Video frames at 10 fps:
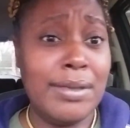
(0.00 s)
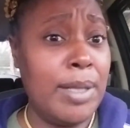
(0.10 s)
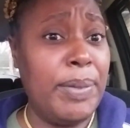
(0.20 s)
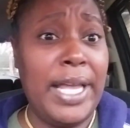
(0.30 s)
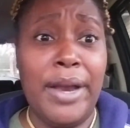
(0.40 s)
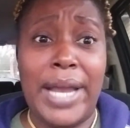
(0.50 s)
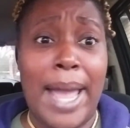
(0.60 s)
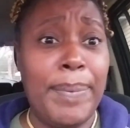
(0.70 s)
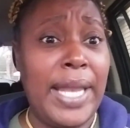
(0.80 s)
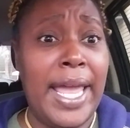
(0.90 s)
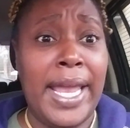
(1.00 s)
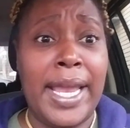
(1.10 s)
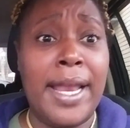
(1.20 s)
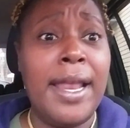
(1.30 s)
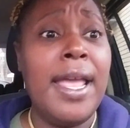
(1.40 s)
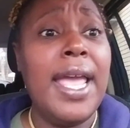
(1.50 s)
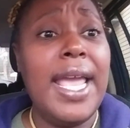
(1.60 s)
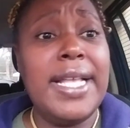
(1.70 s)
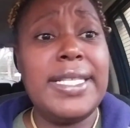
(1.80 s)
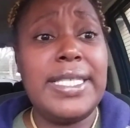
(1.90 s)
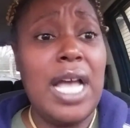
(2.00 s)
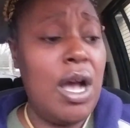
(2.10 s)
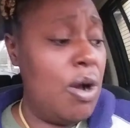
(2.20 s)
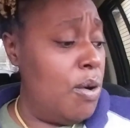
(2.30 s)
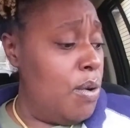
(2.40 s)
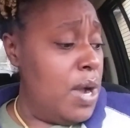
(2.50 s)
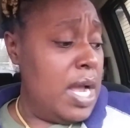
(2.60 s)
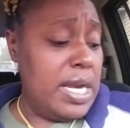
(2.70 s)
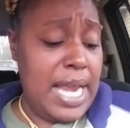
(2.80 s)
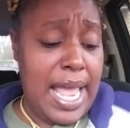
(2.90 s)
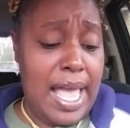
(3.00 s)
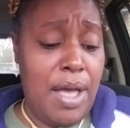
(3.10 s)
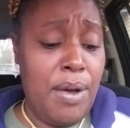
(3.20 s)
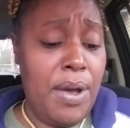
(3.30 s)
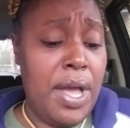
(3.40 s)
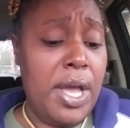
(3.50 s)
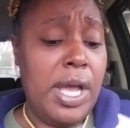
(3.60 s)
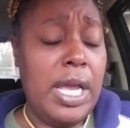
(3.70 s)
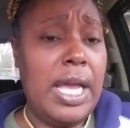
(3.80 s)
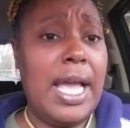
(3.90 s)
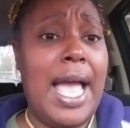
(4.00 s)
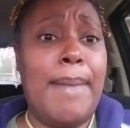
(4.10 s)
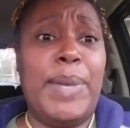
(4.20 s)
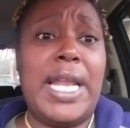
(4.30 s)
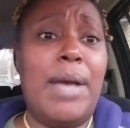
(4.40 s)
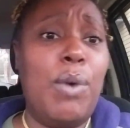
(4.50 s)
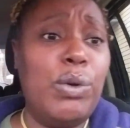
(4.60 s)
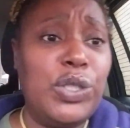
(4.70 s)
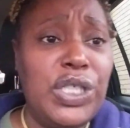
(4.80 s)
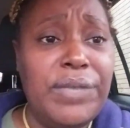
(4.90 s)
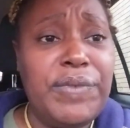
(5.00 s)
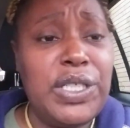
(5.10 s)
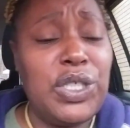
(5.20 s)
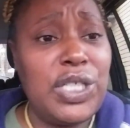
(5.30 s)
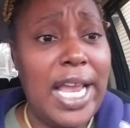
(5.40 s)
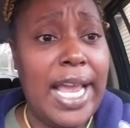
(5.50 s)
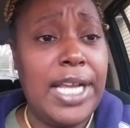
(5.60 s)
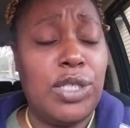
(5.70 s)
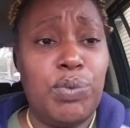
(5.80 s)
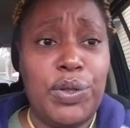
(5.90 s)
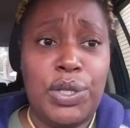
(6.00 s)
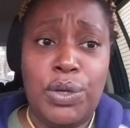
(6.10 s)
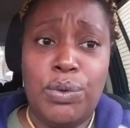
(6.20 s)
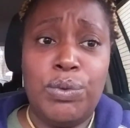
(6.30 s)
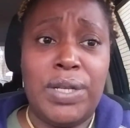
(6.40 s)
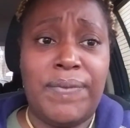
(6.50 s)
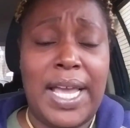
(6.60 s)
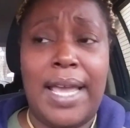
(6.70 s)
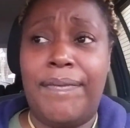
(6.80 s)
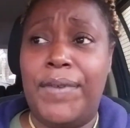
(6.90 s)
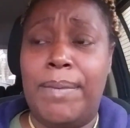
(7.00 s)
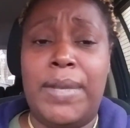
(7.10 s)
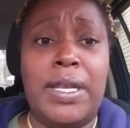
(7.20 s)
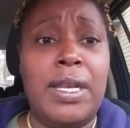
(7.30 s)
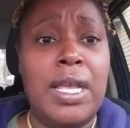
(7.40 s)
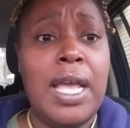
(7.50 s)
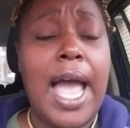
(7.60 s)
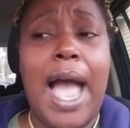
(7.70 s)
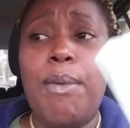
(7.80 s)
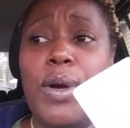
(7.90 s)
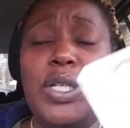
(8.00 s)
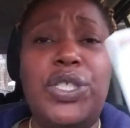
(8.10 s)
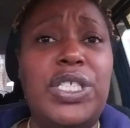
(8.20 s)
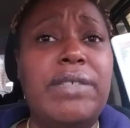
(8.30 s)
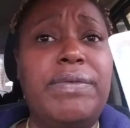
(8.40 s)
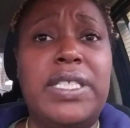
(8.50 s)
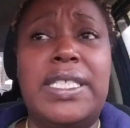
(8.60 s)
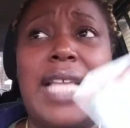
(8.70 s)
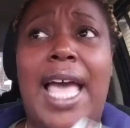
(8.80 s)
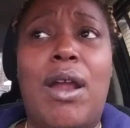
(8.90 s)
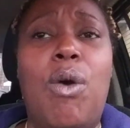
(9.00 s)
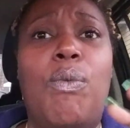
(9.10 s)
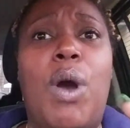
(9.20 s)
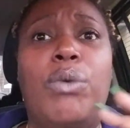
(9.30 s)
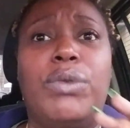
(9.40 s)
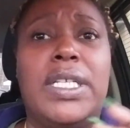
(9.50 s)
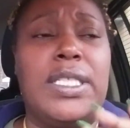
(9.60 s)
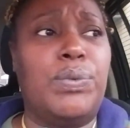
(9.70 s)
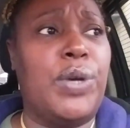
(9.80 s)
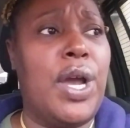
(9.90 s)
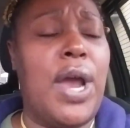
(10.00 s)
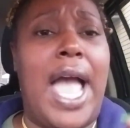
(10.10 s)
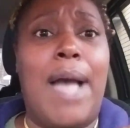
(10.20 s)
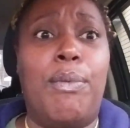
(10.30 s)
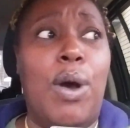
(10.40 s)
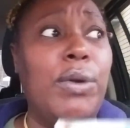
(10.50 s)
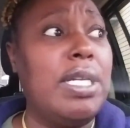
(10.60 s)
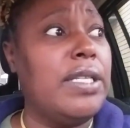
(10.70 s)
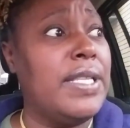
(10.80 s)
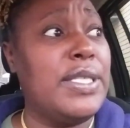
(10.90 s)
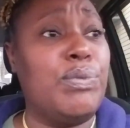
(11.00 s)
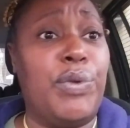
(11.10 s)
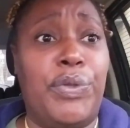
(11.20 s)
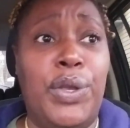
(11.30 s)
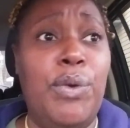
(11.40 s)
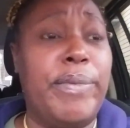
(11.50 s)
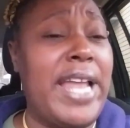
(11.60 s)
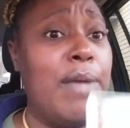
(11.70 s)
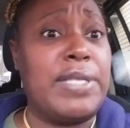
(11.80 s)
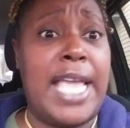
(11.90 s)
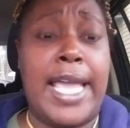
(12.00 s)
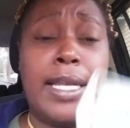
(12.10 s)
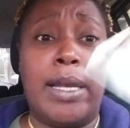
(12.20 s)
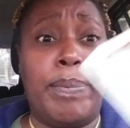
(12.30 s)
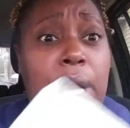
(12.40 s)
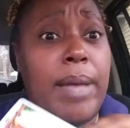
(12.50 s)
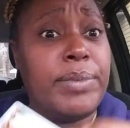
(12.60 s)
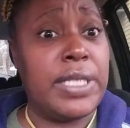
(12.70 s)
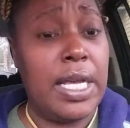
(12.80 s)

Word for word: the player got played. And so now I, but I want to shift and a change with you, divine feminine. I want to shift this. I don't want this with her. I wanted this with you, but I was acting a plump